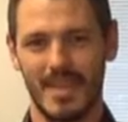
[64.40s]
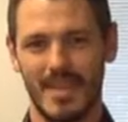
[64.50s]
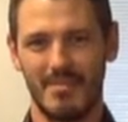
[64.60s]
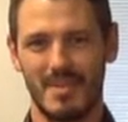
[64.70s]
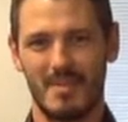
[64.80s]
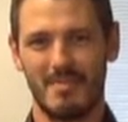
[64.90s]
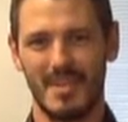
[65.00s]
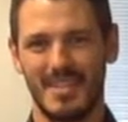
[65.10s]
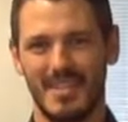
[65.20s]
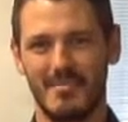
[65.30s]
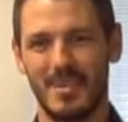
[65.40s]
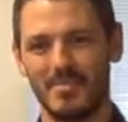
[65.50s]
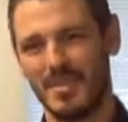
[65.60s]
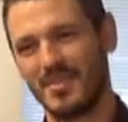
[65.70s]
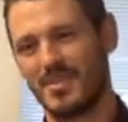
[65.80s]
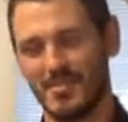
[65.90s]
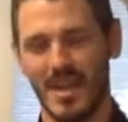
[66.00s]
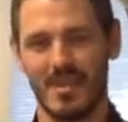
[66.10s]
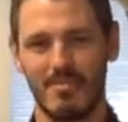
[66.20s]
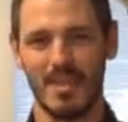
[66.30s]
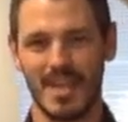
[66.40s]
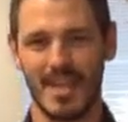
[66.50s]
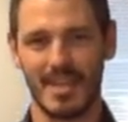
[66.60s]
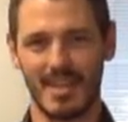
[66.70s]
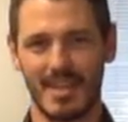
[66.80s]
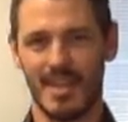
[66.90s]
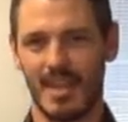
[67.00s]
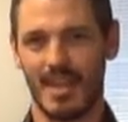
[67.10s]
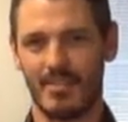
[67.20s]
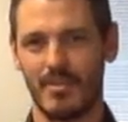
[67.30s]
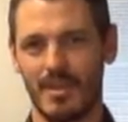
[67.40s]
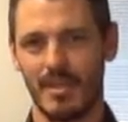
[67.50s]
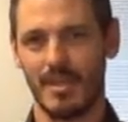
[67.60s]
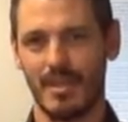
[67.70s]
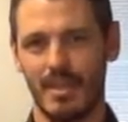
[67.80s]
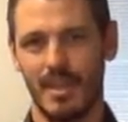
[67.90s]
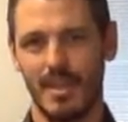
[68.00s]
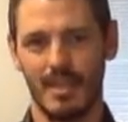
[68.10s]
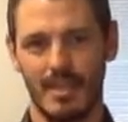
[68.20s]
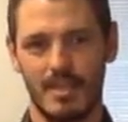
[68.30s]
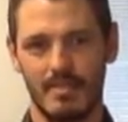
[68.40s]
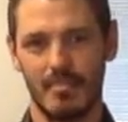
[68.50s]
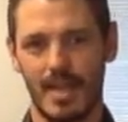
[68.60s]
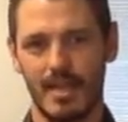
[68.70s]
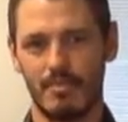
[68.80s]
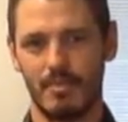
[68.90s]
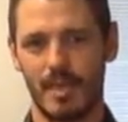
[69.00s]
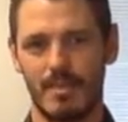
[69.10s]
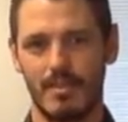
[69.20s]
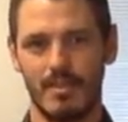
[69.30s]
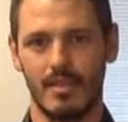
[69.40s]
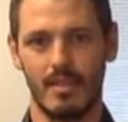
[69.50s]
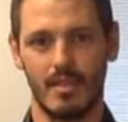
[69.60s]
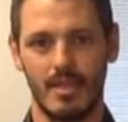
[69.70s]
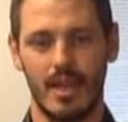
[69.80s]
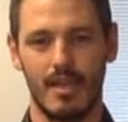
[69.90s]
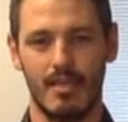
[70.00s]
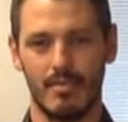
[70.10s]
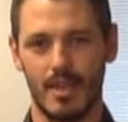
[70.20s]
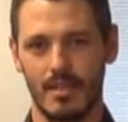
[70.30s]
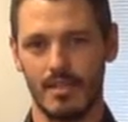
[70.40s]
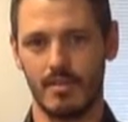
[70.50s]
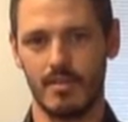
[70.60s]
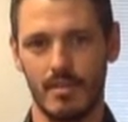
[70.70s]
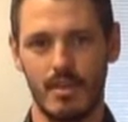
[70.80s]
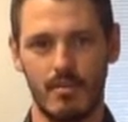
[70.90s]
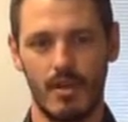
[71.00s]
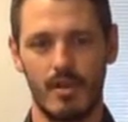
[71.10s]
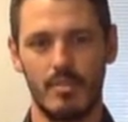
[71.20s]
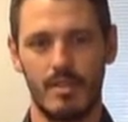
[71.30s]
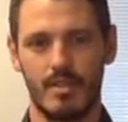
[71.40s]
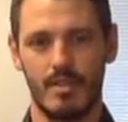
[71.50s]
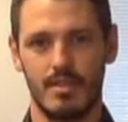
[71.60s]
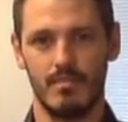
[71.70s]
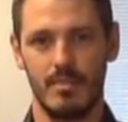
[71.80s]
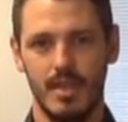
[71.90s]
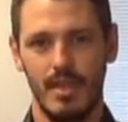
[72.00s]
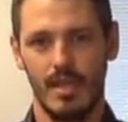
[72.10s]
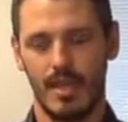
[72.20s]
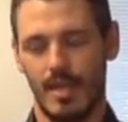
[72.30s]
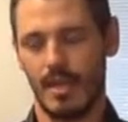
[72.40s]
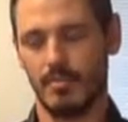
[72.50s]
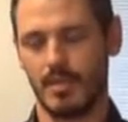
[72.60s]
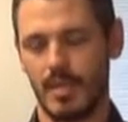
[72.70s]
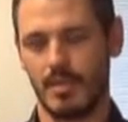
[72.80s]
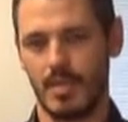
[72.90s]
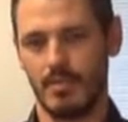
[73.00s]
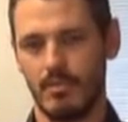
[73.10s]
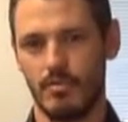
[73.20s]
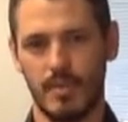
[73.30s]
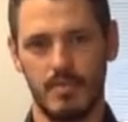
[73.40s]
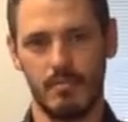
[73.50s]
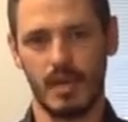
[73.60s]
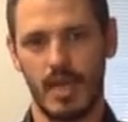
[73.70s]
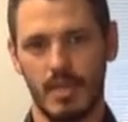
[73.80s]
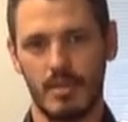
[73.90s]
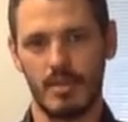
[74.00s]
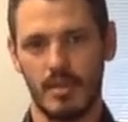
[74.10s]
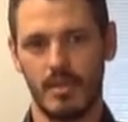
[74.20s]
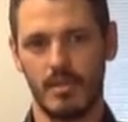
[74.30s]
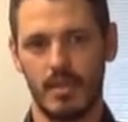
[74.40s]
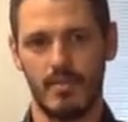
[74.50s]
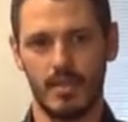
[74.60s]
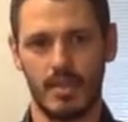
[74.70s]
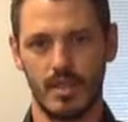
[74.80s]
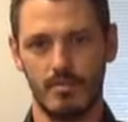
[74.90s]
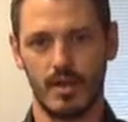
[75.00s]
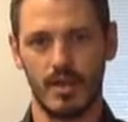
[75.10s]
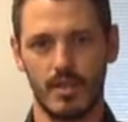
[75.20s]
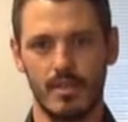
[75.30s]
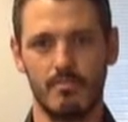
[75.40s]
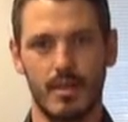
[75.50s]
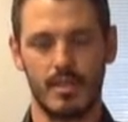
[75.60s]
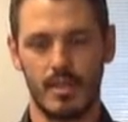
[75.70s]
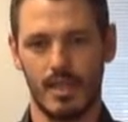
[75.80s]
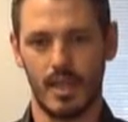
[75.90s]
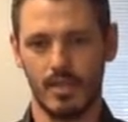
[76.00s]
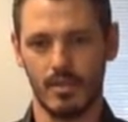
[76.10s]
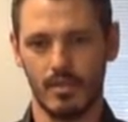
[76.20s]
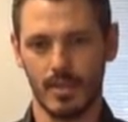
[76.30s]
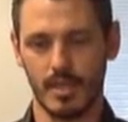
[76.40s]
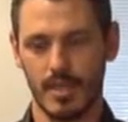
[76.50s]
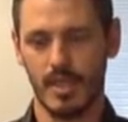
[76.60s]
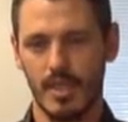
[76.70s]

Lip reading: and which means that when we do run we can get quite a demand placed on the cardiovascular aerobic system. Plus there's more moving parts, so obviously on the bike it's mostly leg dominant,